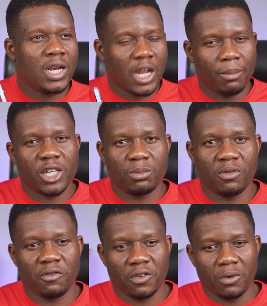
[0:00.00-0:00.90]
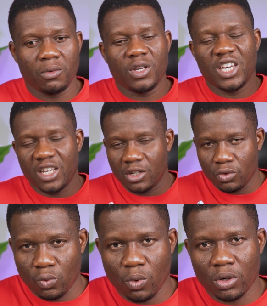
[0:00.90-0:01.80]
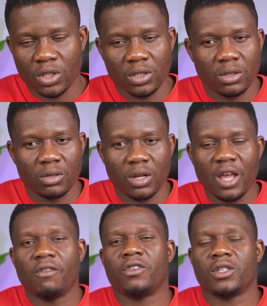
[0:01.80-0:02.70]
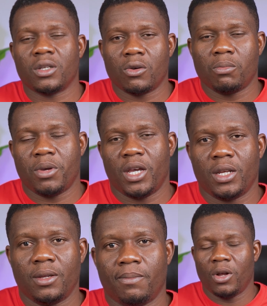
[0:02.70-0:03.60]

that makes me feel it is worth every single penny.